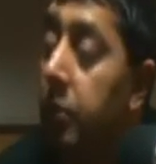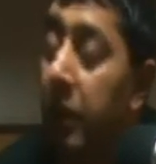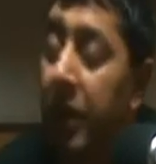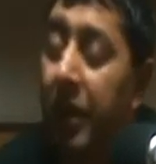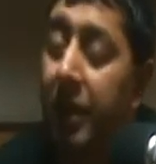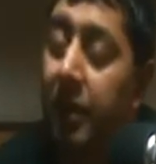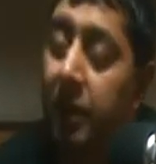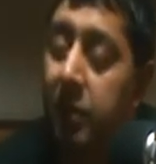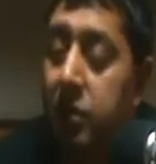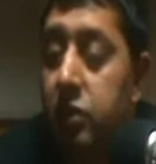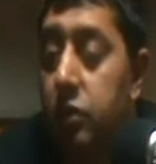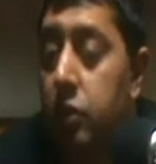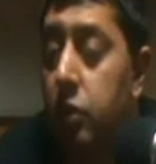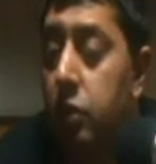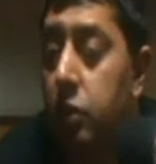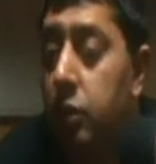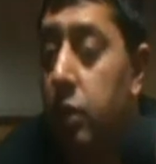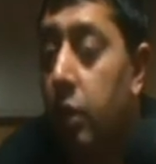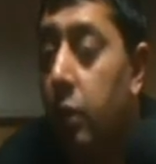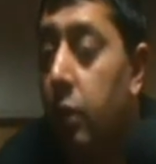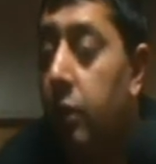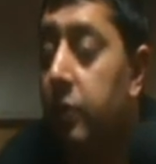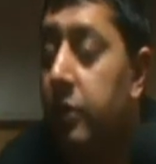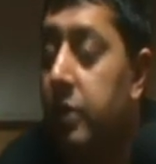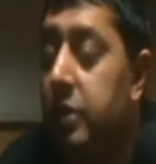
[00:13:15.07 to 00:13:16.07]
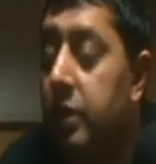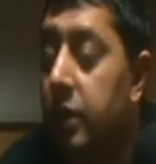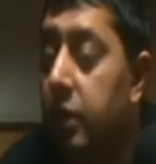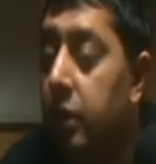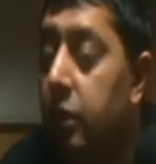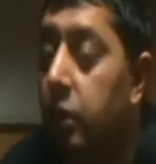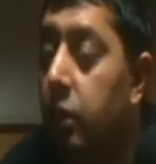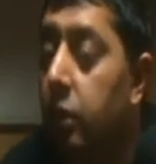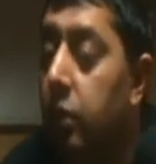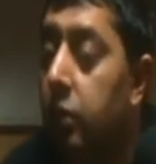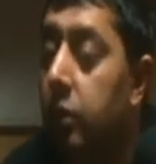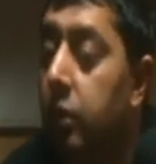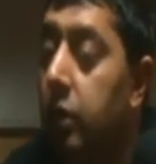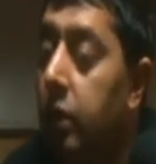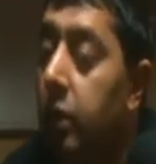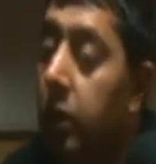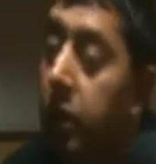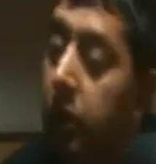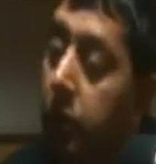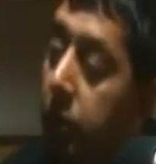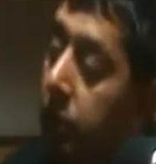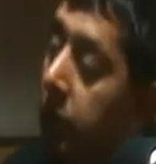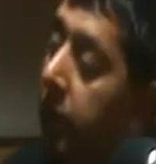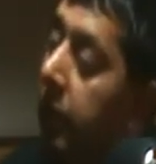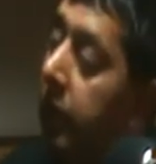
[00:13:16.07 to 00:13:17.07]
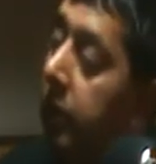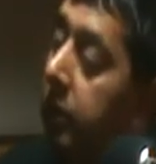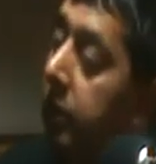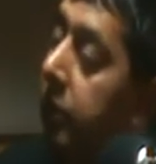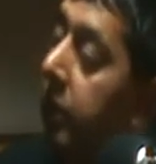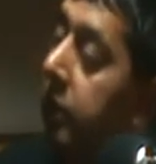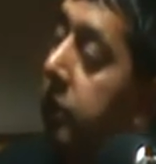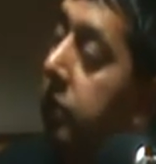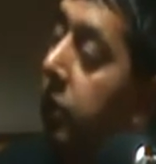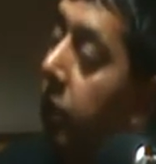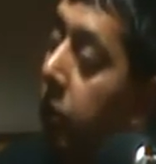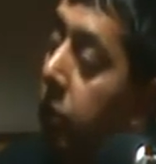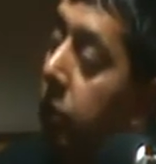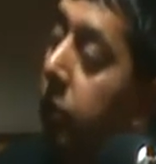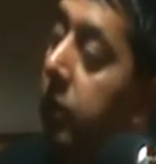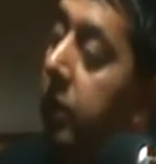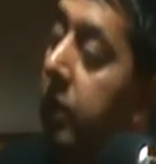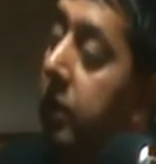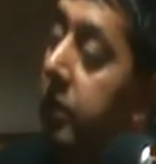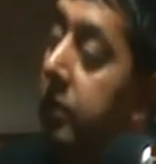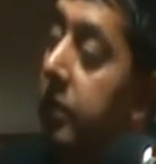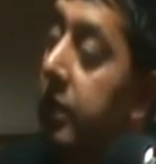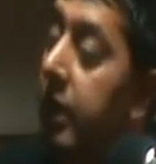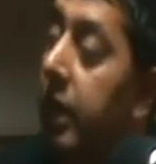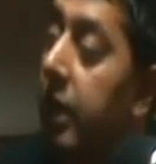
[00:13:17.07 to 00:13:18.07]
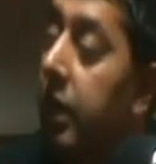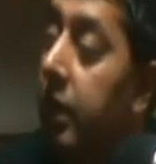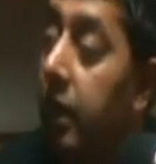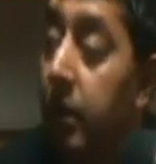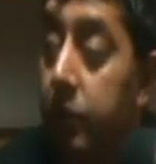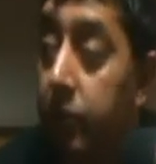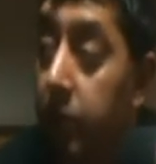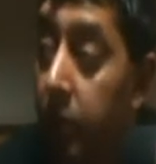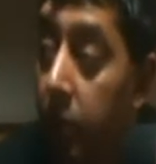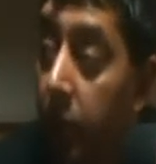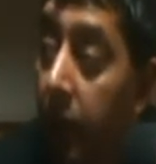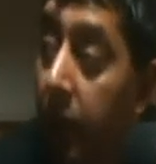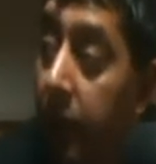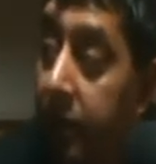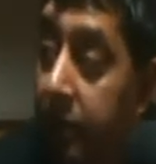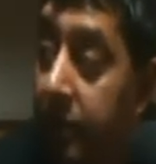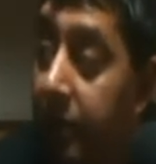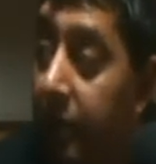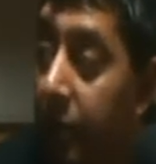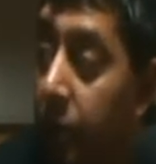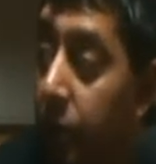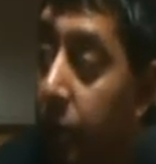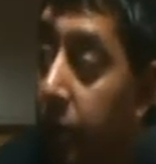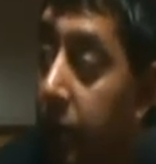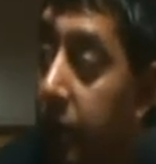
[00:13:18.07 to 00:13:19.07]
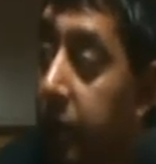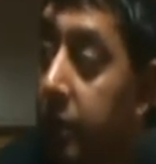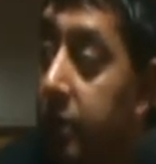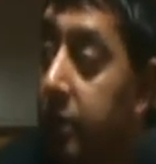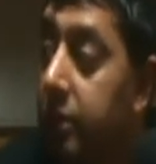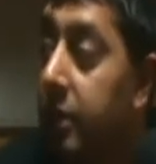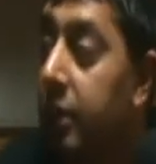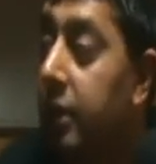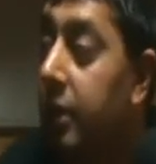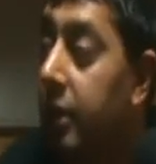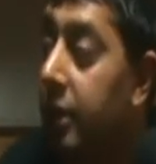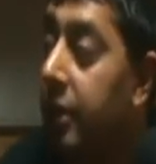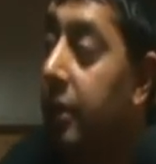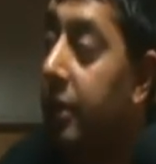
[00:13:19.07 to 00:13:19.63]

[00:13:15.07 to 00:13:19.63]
But in the studio, obviously, you're not really, there's no audience there, even though I see the audience.